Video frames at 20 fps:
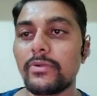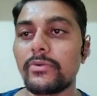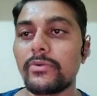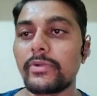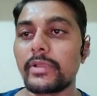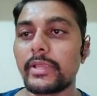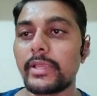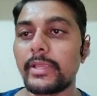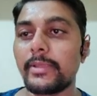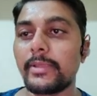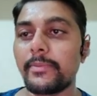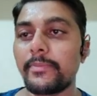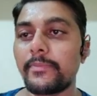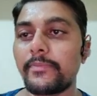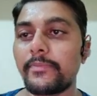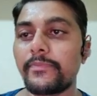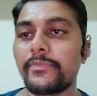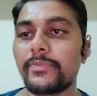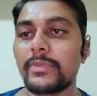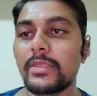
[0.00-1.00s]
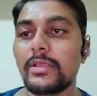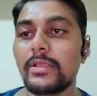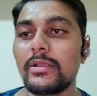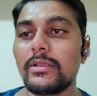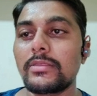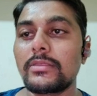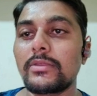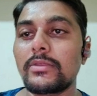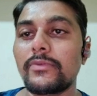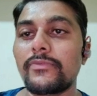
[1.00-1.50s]
Okay,
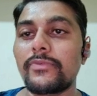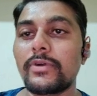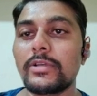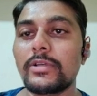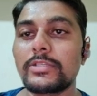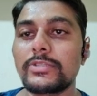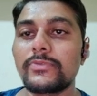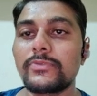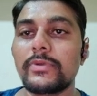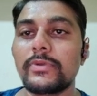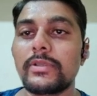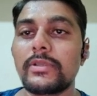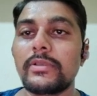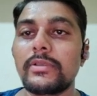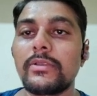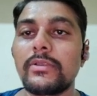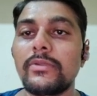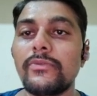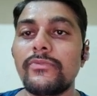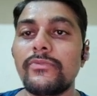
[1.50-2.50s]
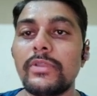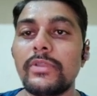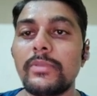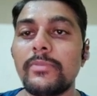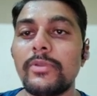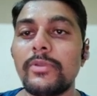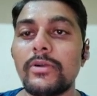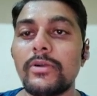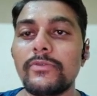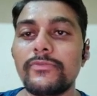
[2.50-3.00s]
the first one will
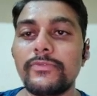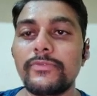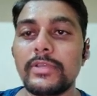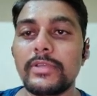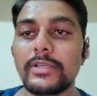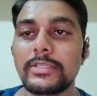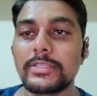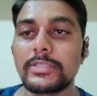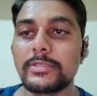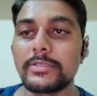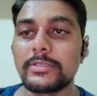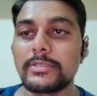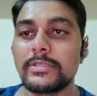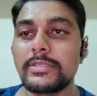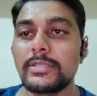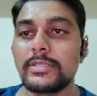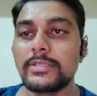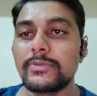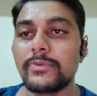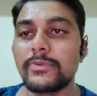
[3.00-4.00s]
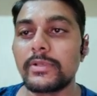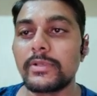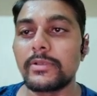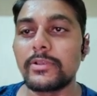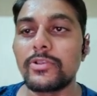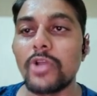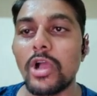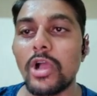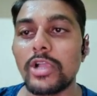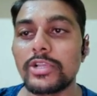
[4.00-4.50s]
be of, yes, this one,
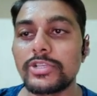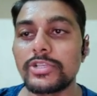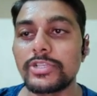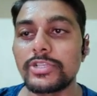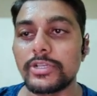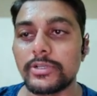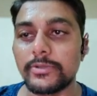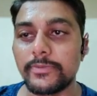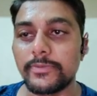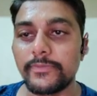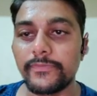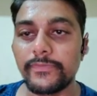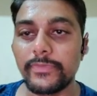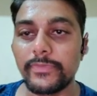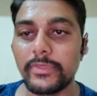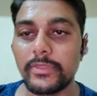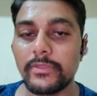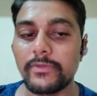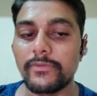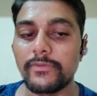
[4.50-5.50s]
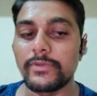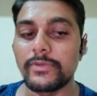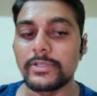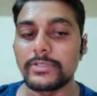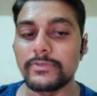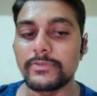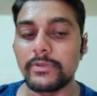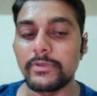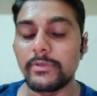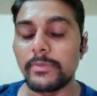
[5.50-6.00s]
doctor.
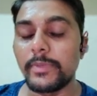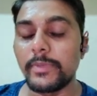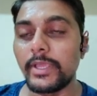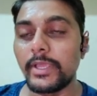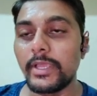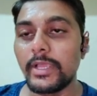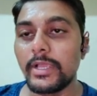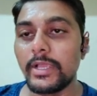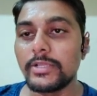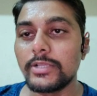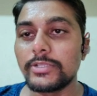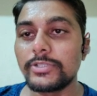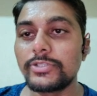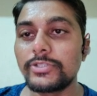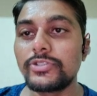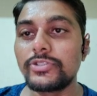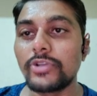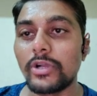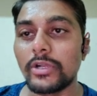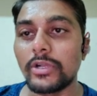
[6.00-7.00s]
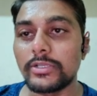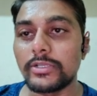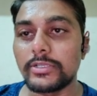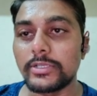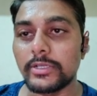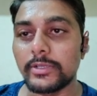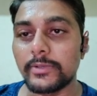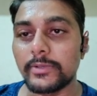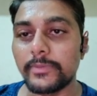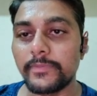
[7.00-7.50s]
First one will be
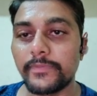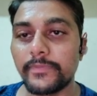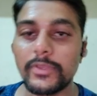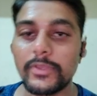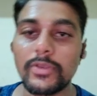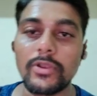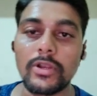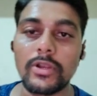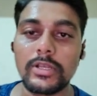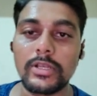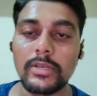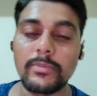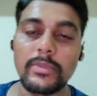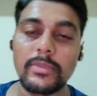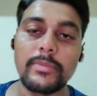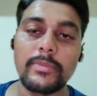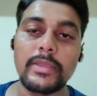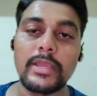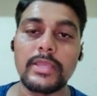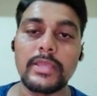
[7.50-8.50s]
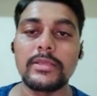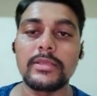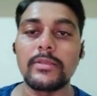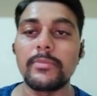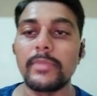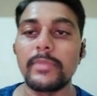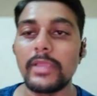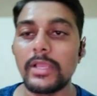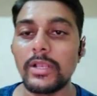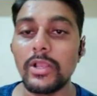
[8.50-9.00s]
doctor. Doctor may be either
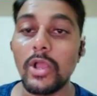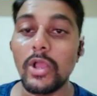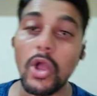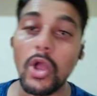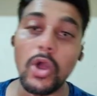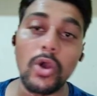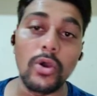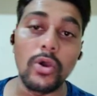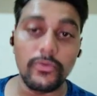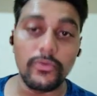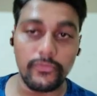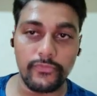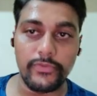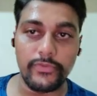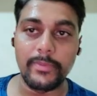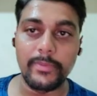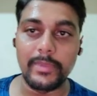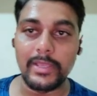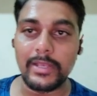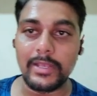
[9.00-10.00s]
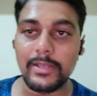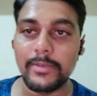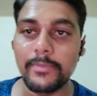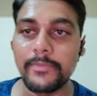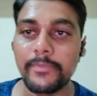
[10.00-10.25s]
male or female.